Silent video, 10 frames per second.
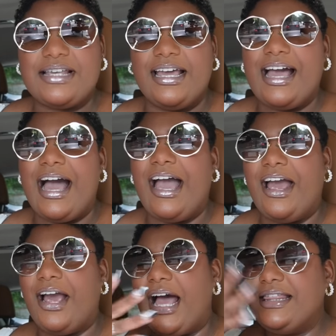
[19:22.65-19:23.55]
Like,
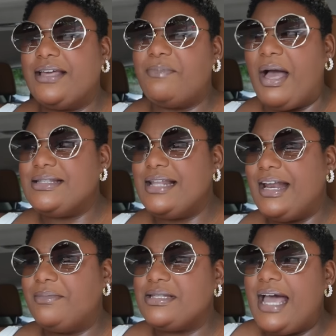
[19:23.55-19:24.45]
I think back to
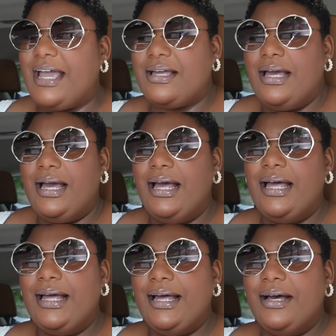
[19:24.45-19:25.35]
that, I'm just like,
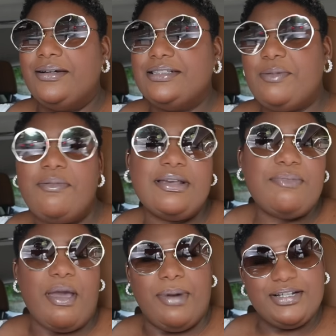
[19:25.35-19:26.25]
Jimmy used
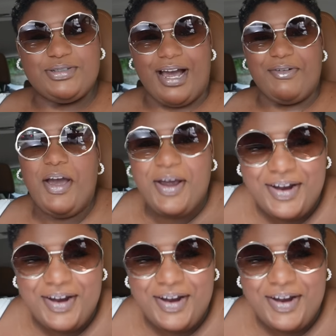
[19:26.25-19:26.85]
to be a bus driver.